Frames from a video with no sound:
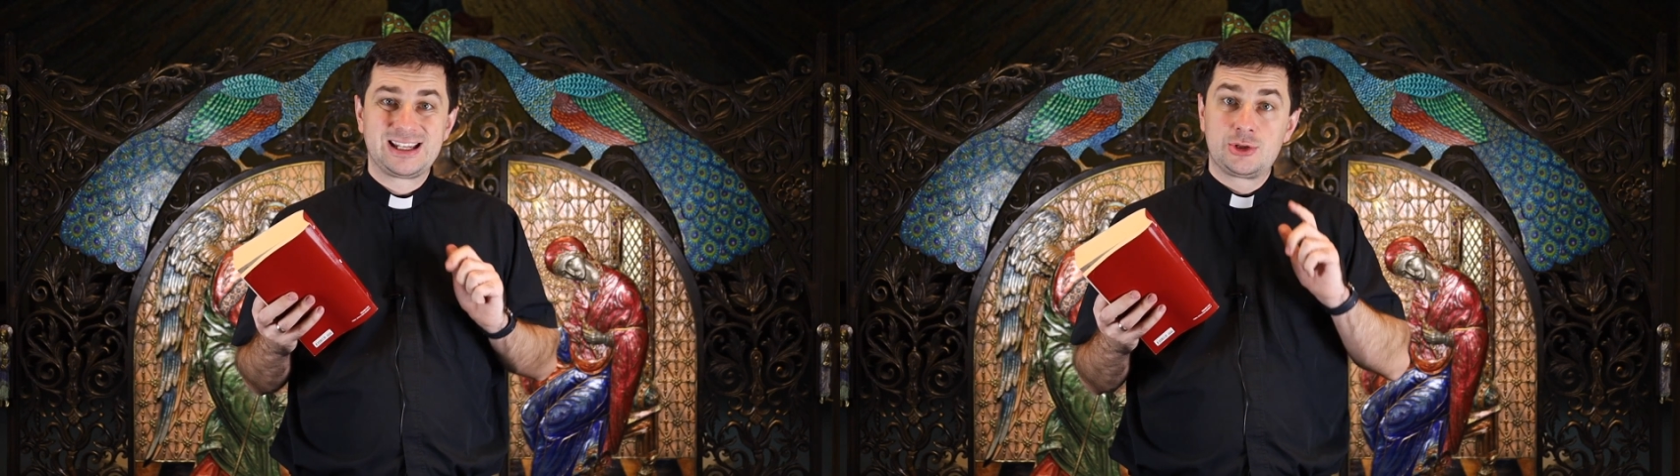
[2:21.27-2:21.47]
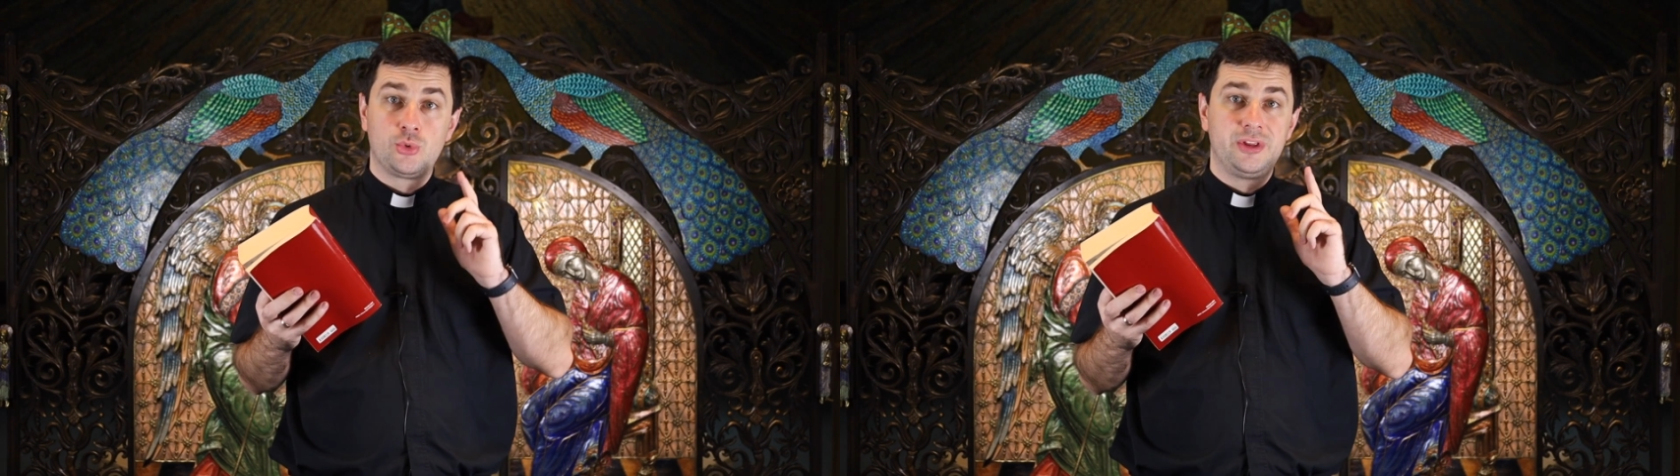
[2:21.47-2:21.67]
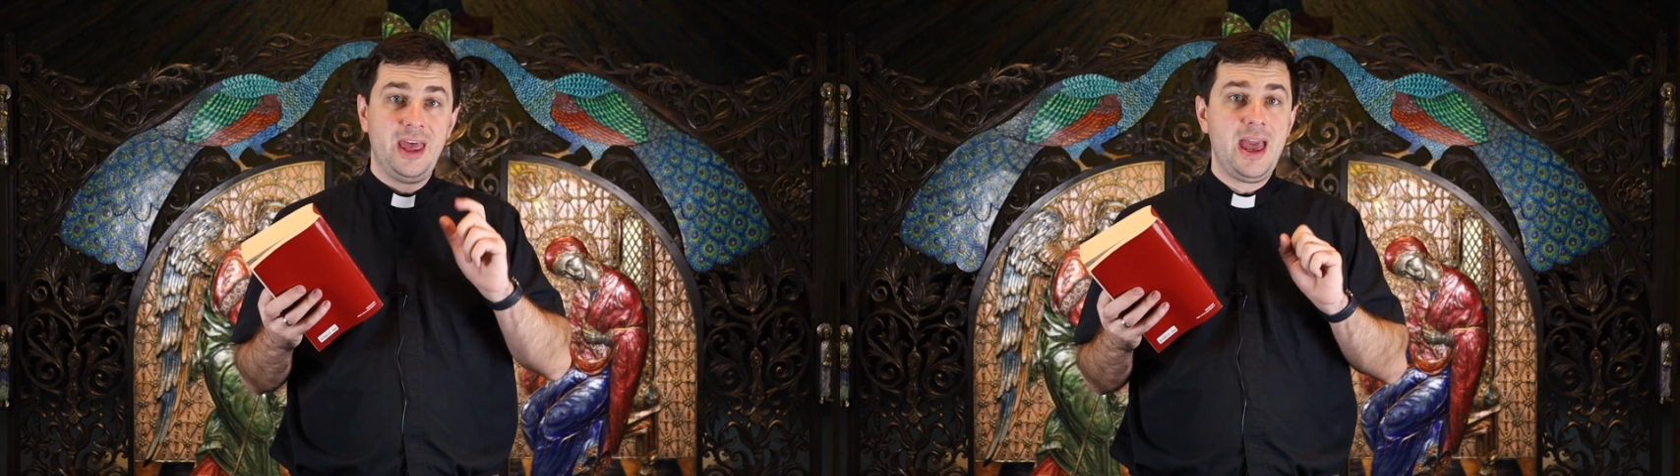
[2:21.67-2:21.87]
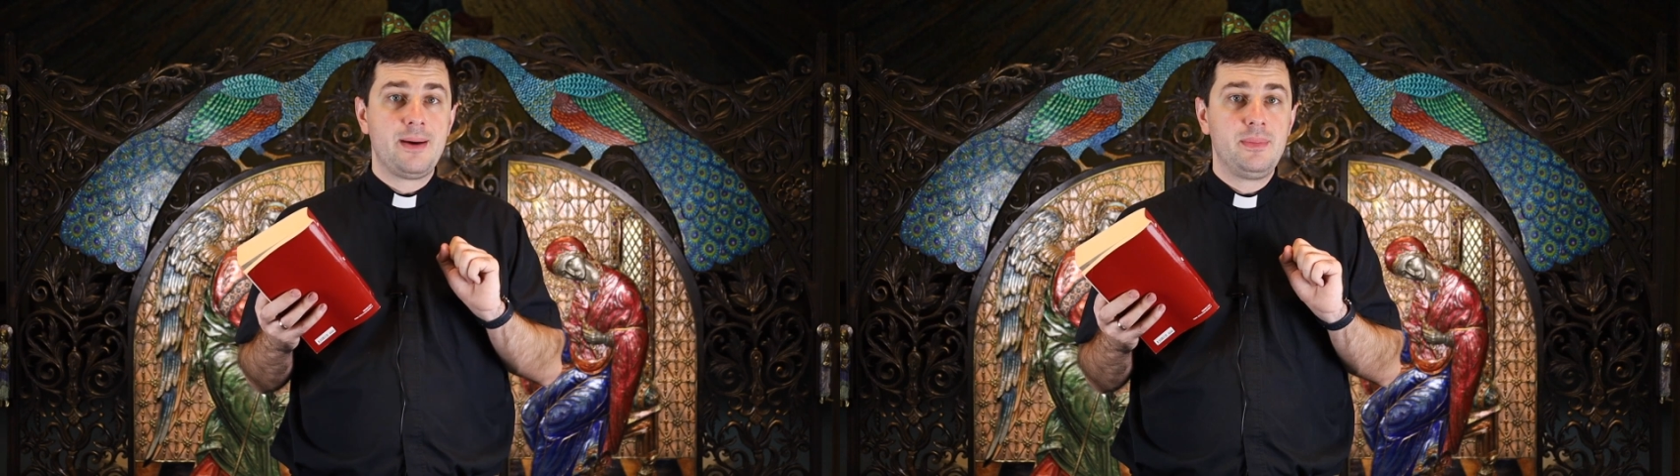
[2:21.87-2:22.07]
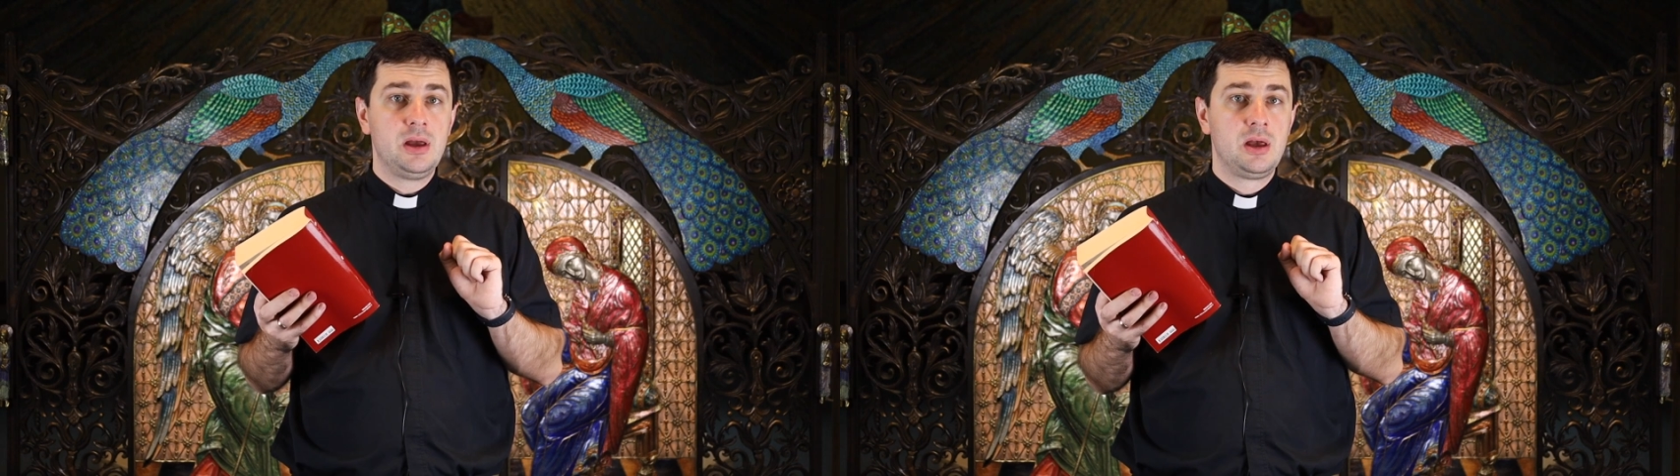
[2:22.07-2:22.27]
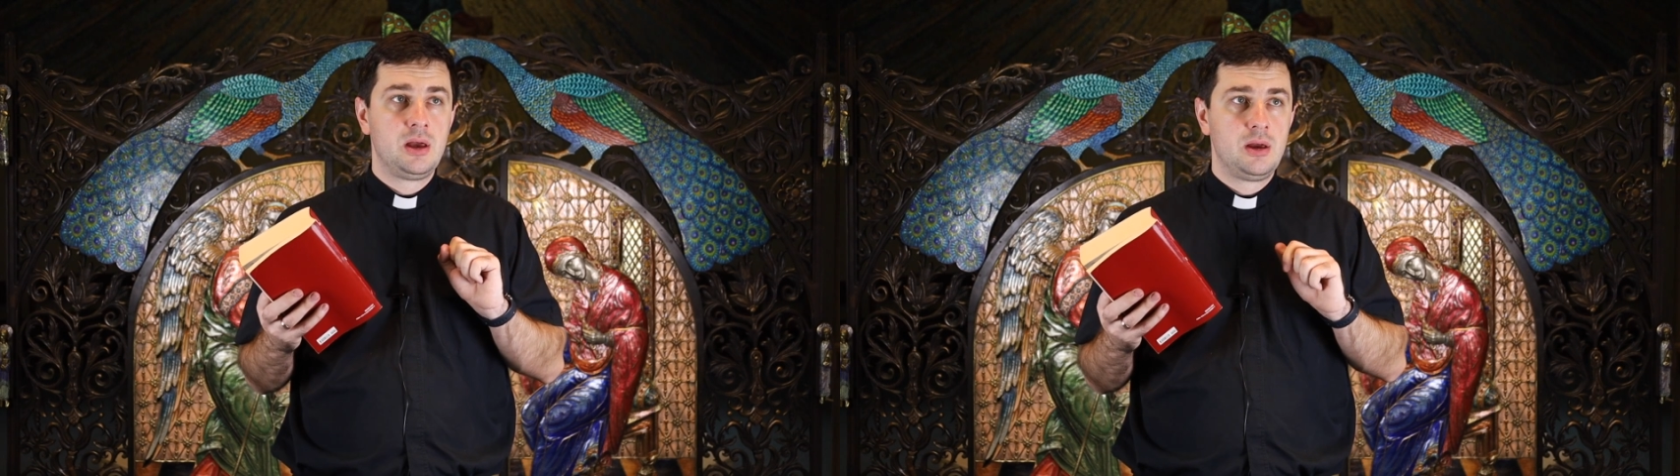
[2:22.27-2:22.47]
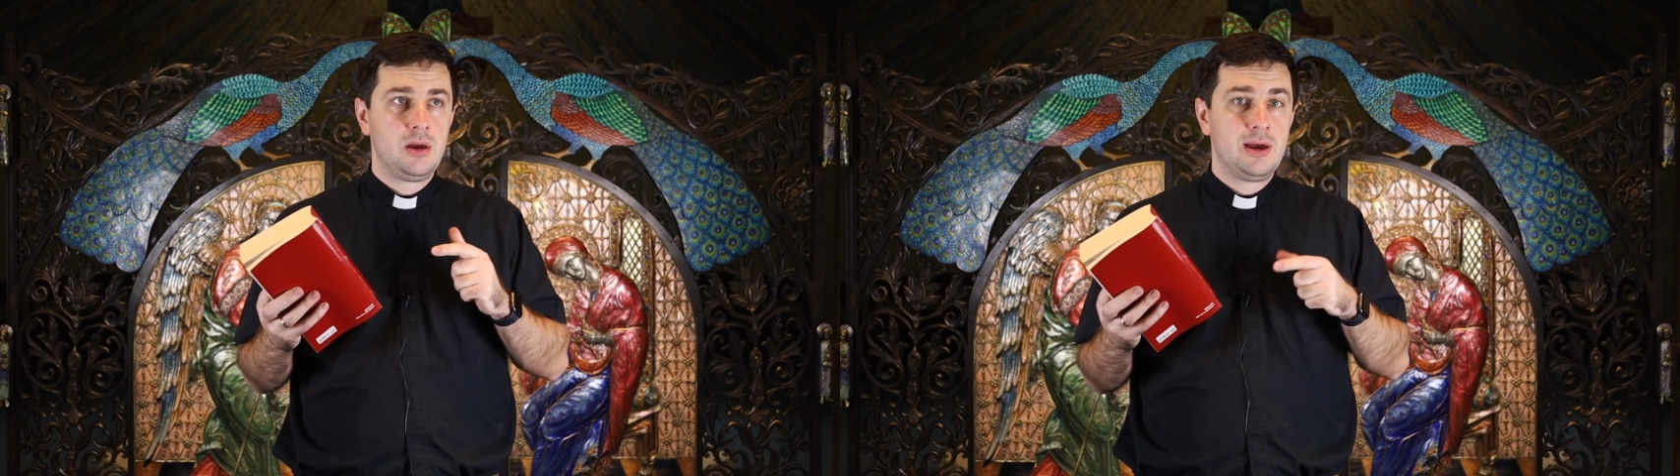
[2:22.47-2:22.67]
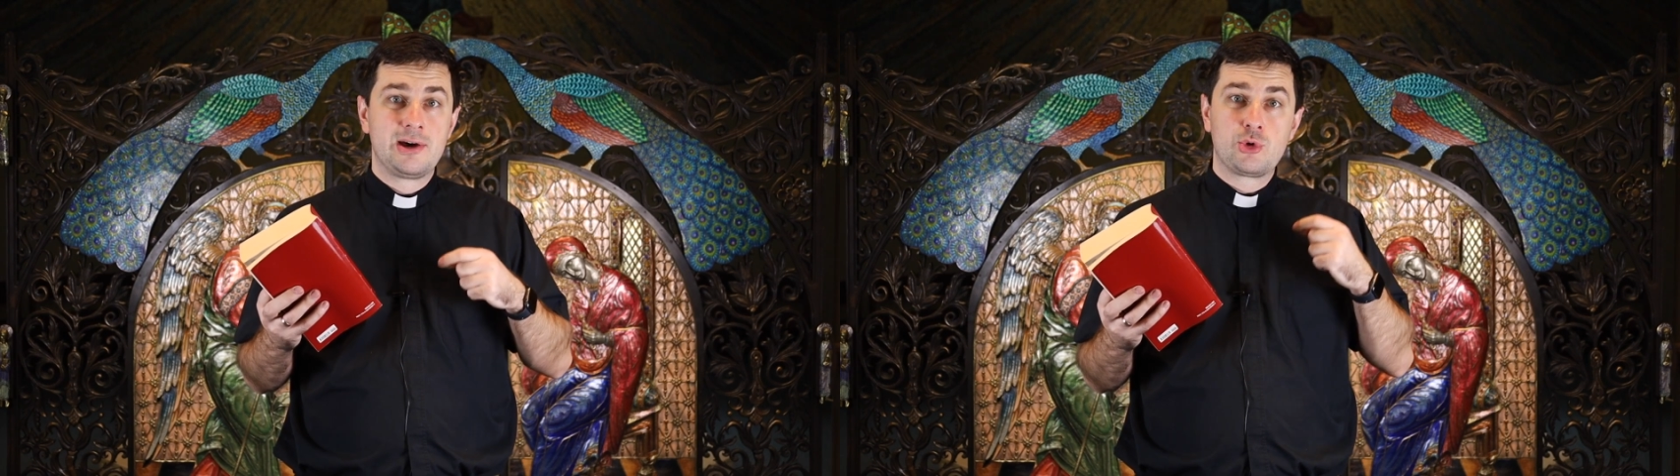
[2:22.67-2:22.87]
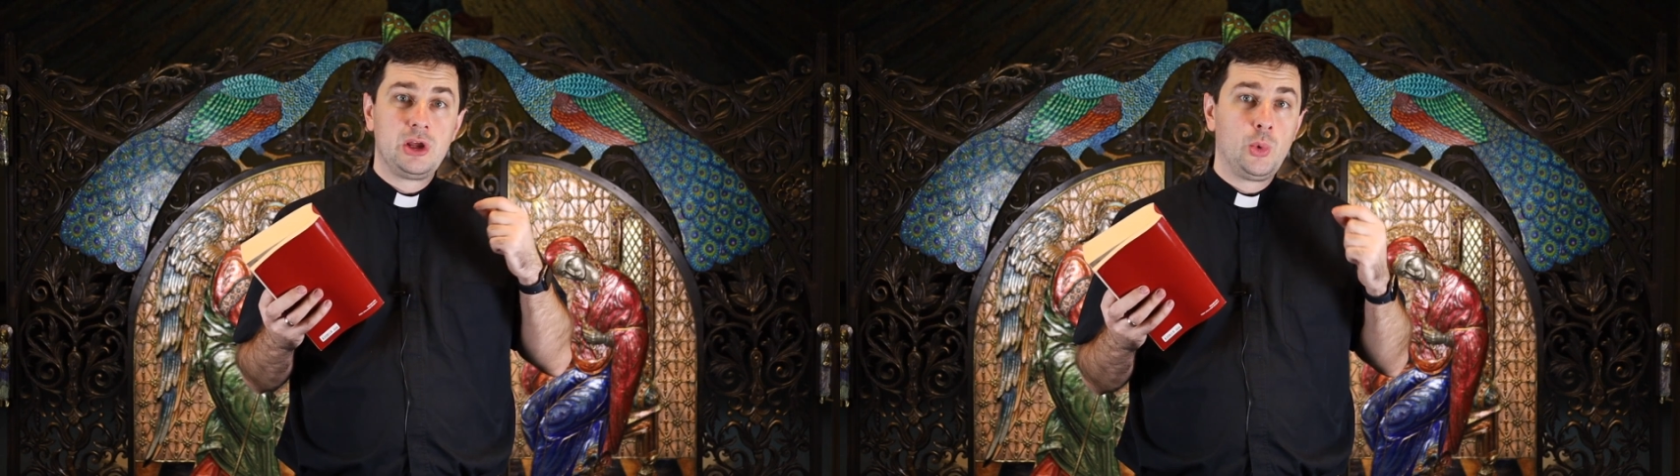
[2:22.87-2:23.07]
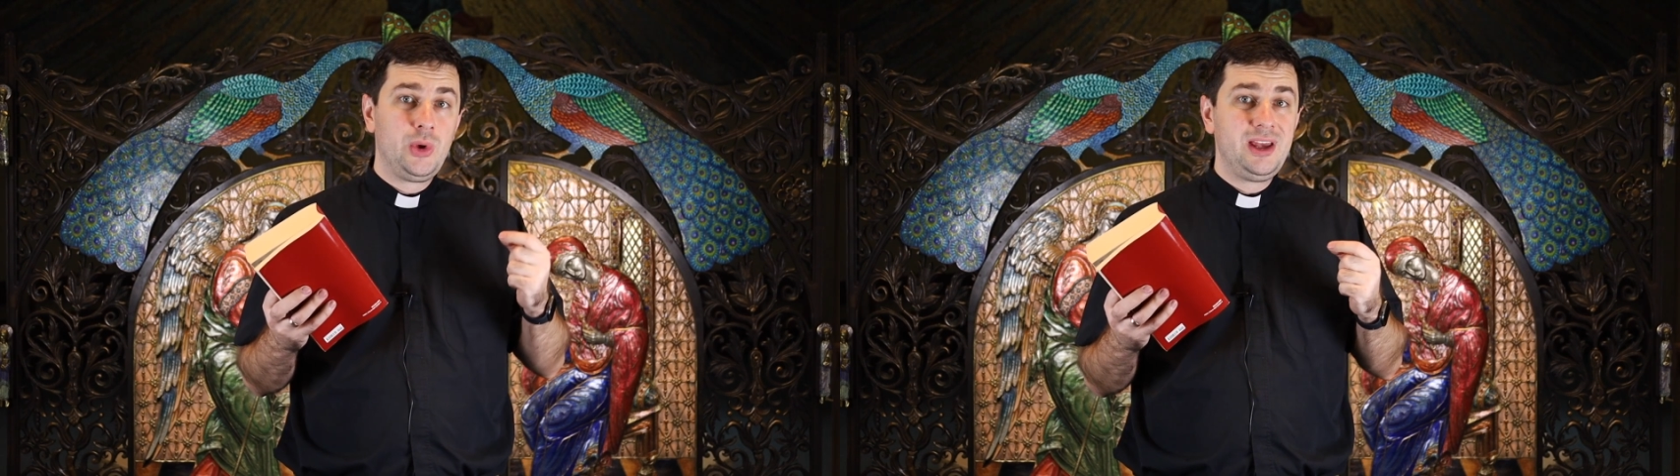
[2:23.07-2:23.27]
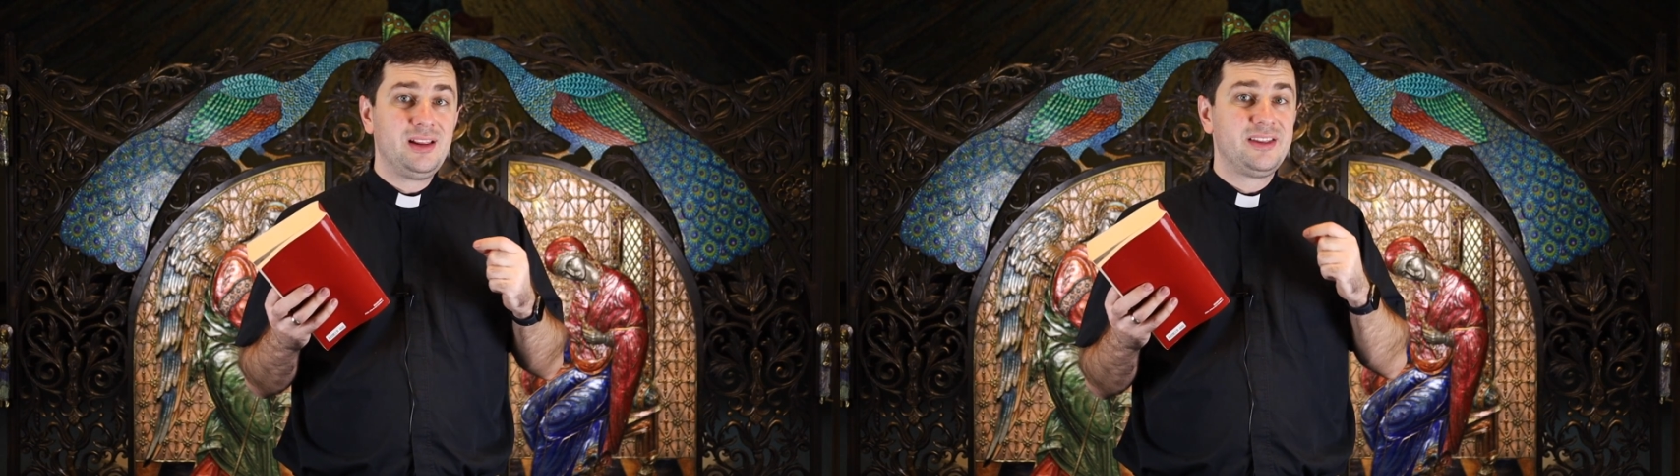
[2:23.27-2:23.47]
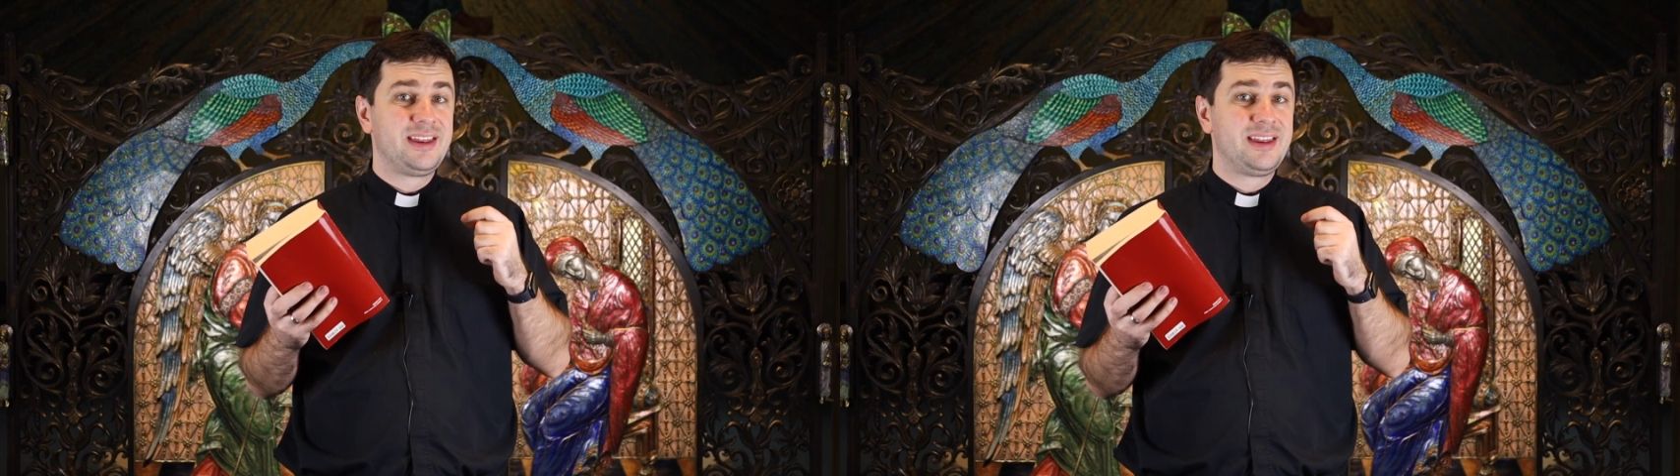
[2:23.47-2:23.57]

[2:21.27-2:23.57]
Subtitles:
to them reveal